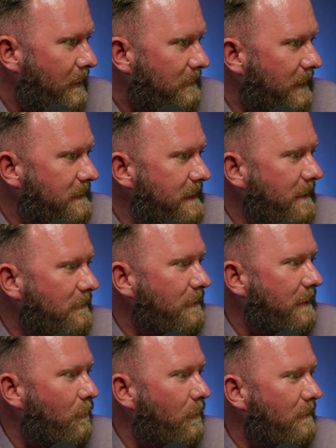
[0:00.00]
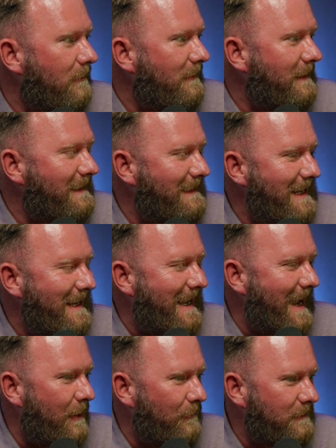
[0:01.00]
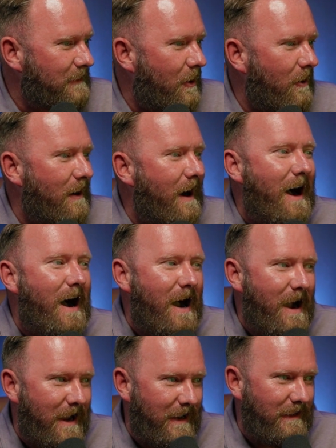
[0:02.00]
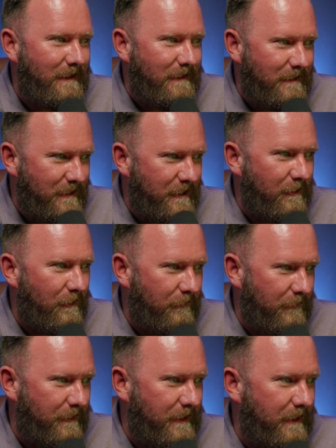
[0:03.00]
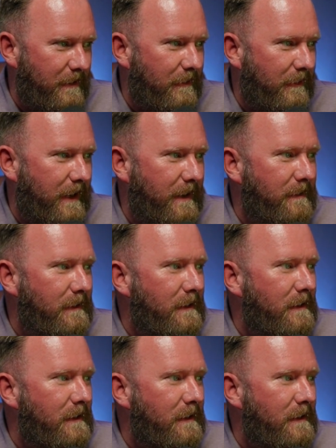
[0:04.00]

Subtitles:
Let's take a look at where listing counts are high year over year, okay?